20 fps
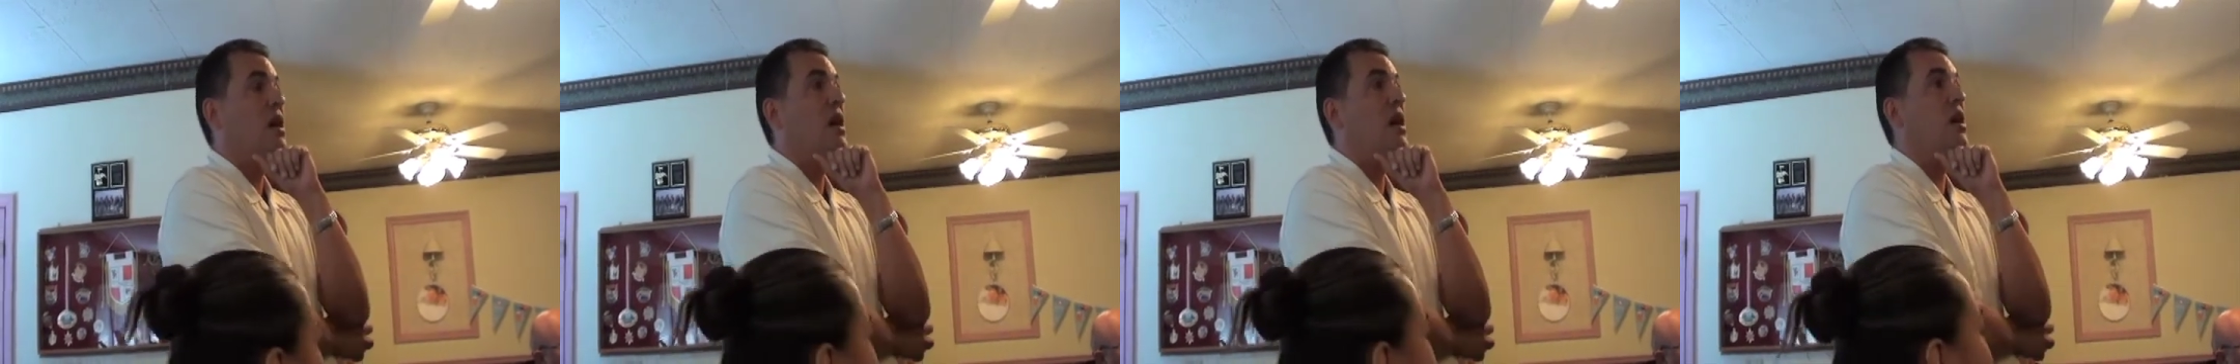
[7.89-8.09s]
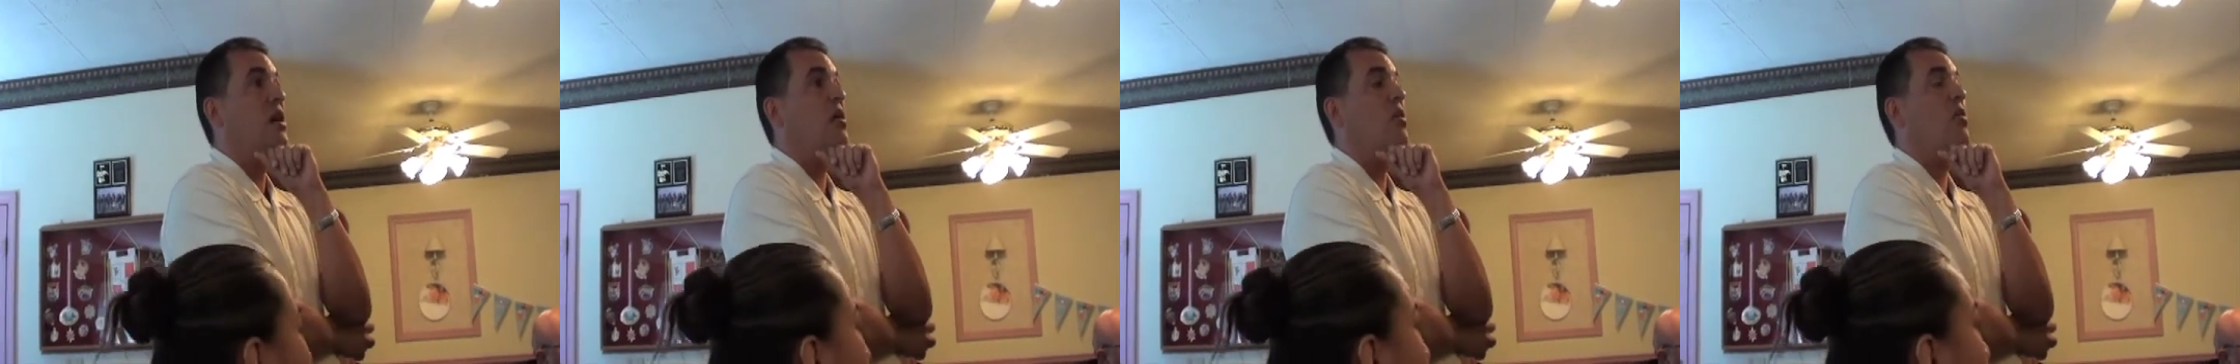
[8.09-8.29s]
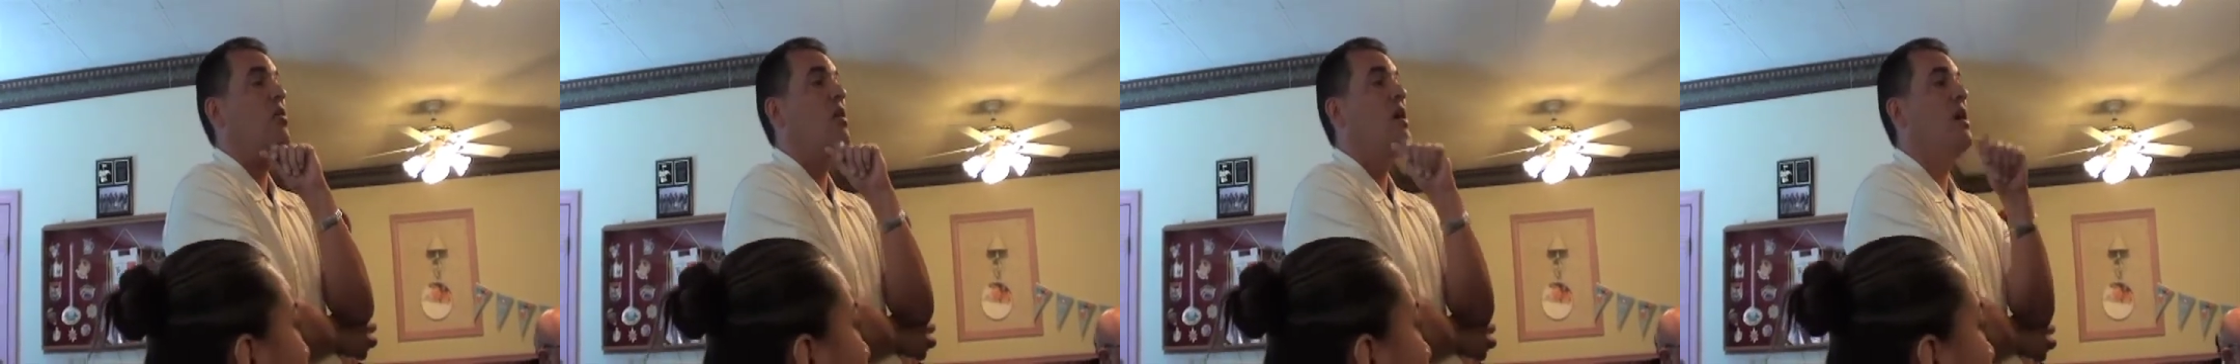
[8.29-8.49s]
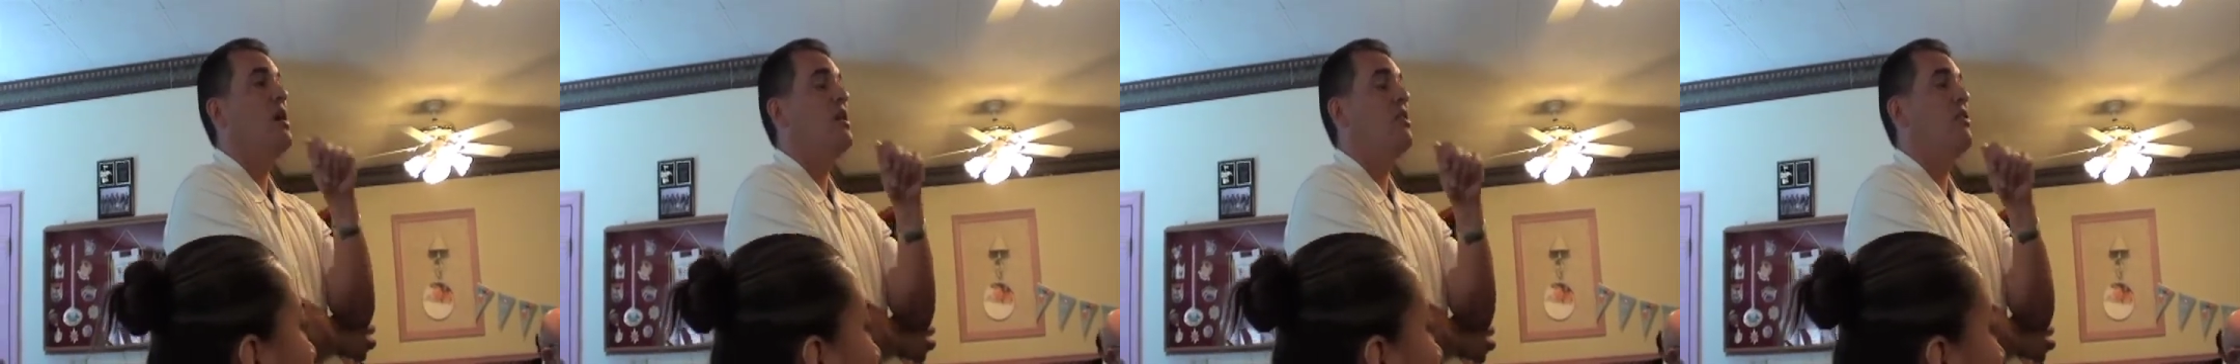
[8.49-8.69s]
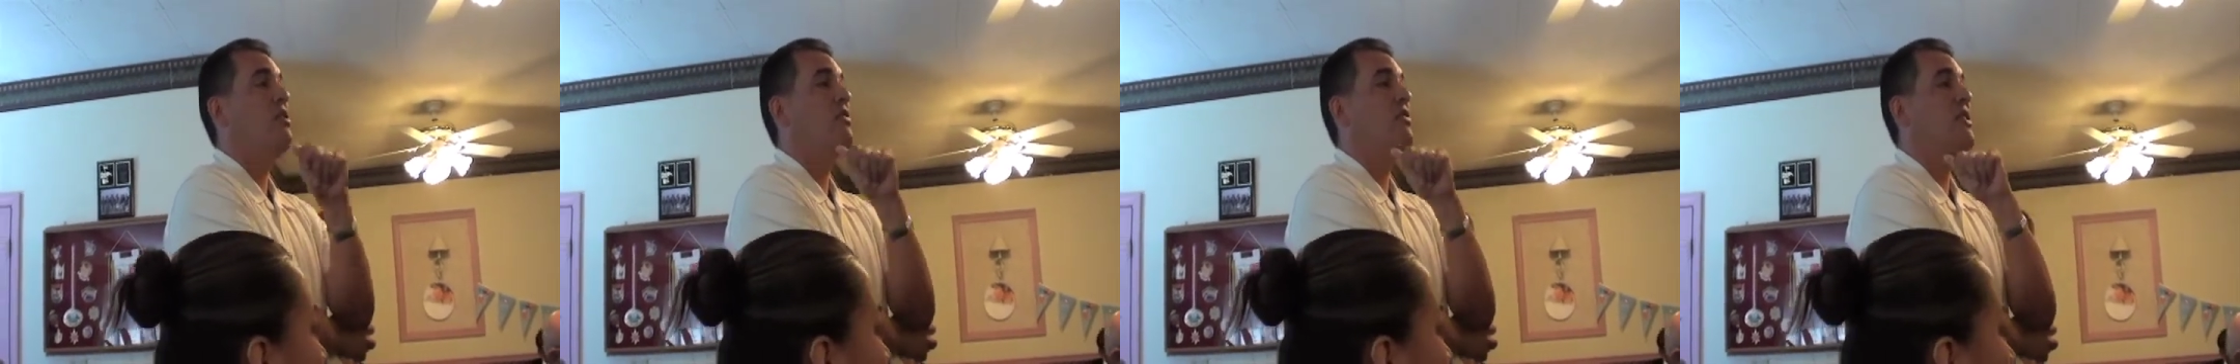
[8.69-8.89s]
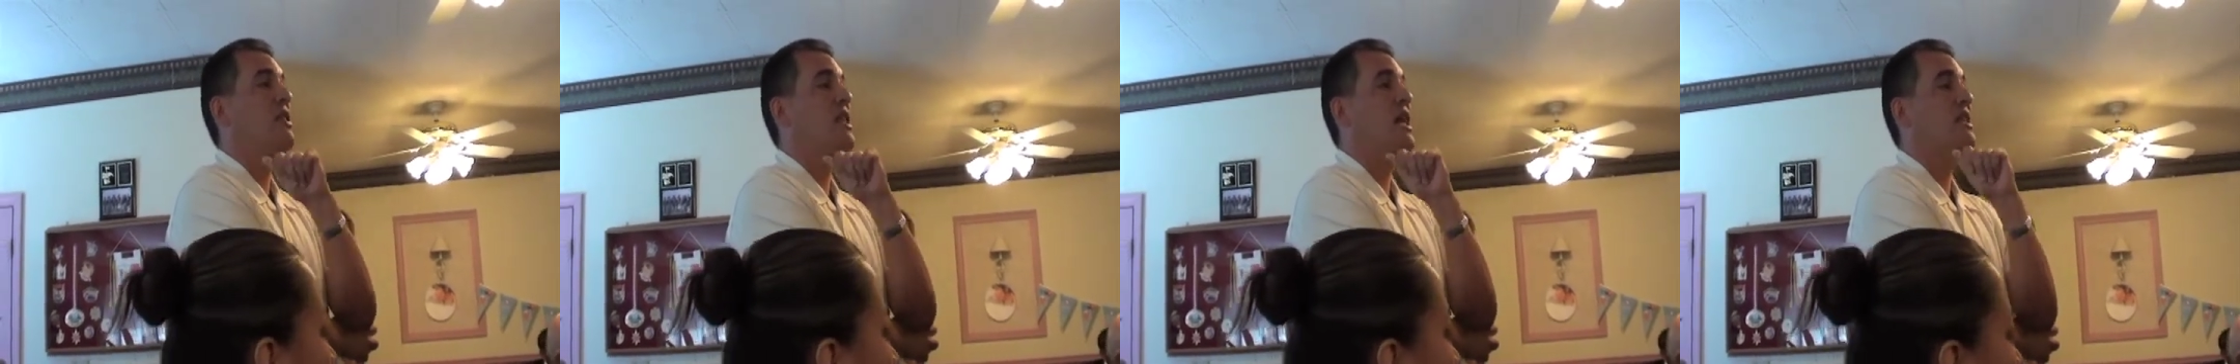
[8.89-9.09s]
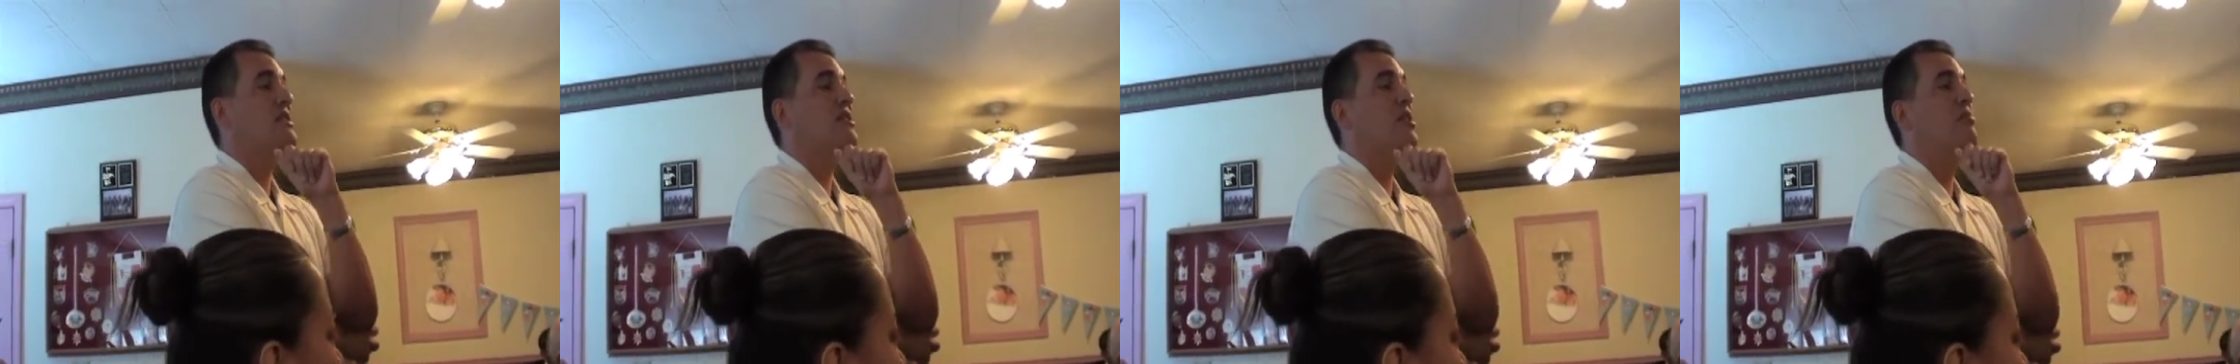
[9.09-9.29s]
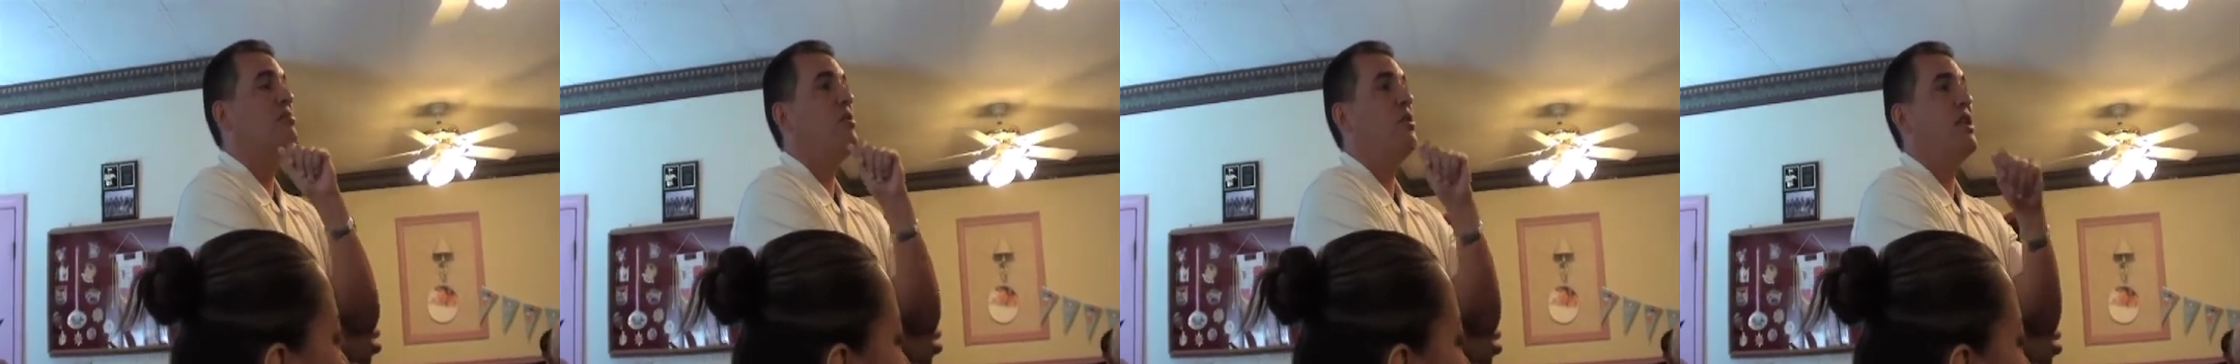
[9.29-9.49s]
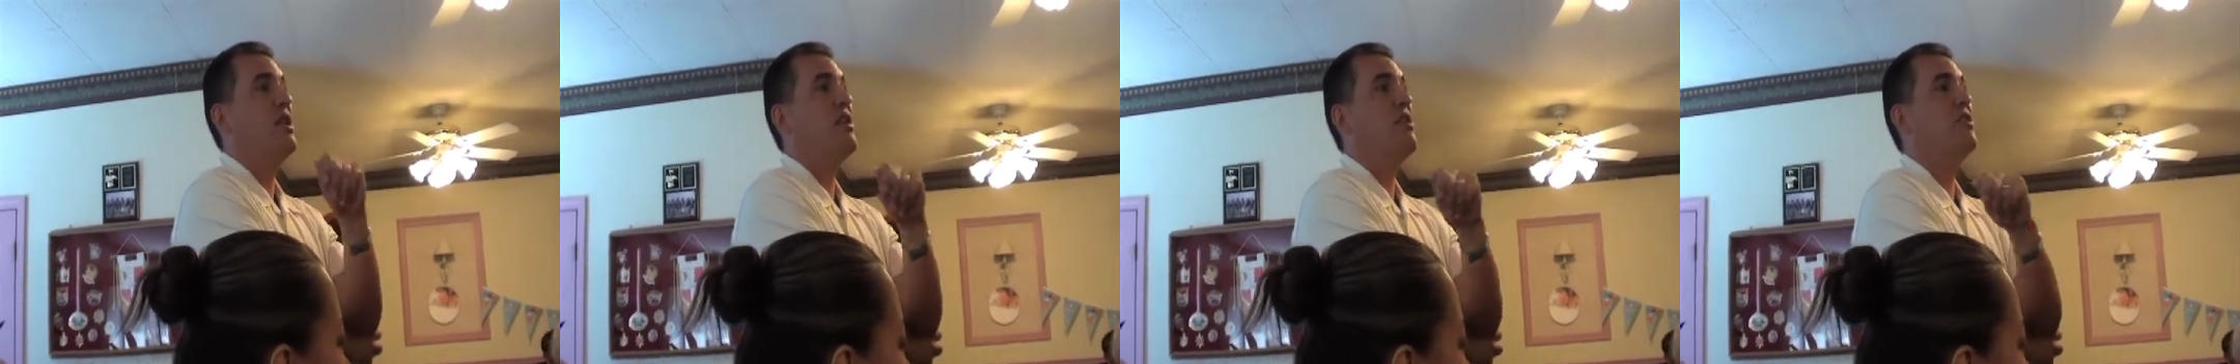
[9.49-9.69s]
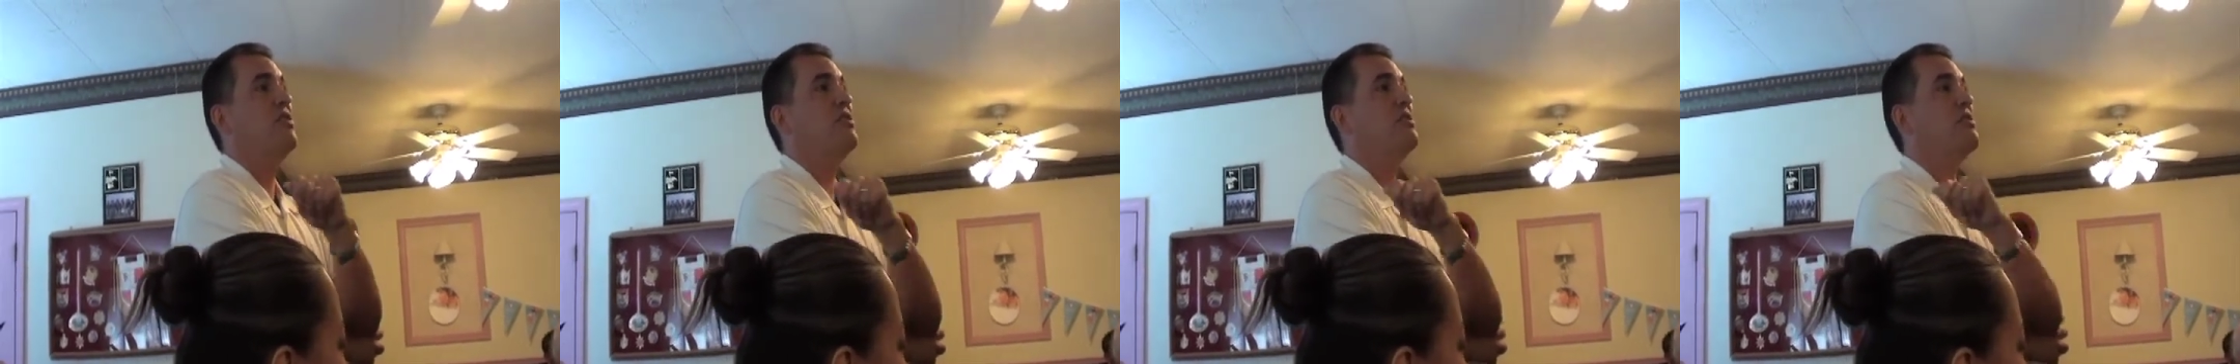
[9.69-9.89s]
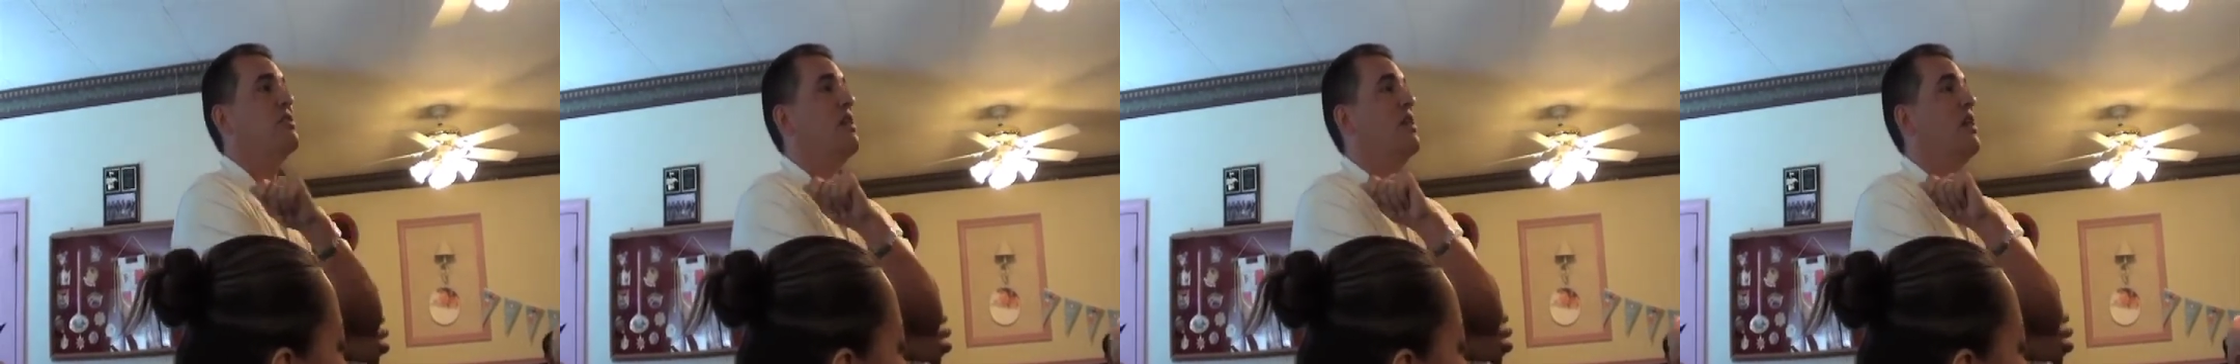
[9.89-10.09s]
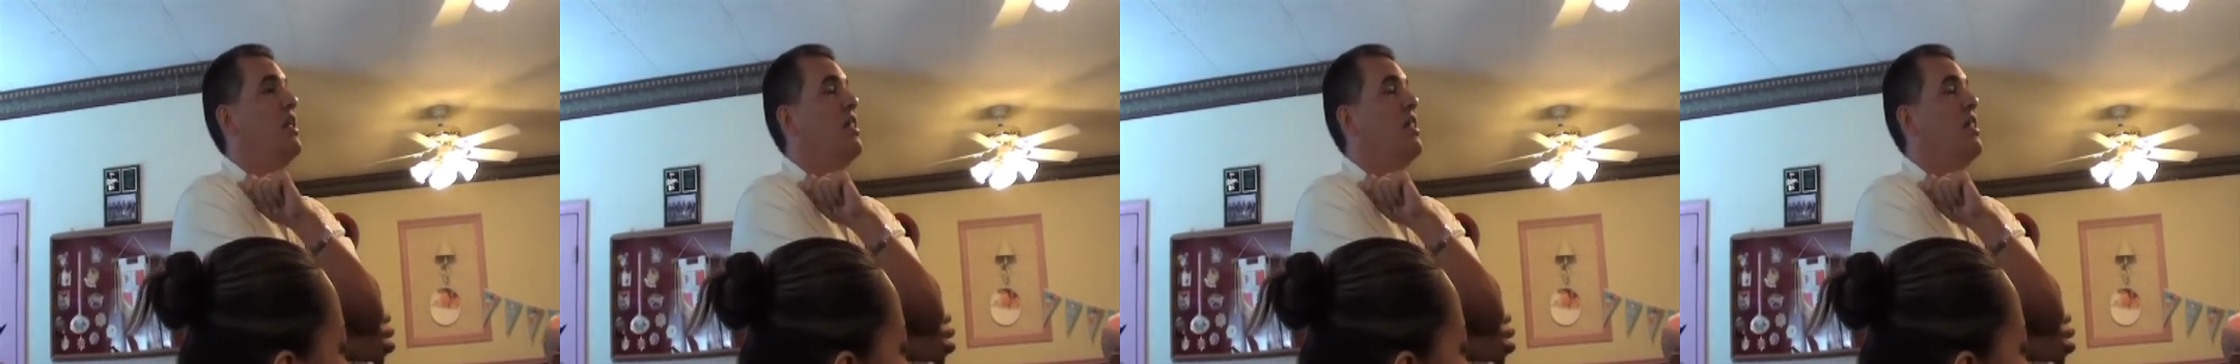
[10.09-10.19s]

Uh, one, over the last couple of years,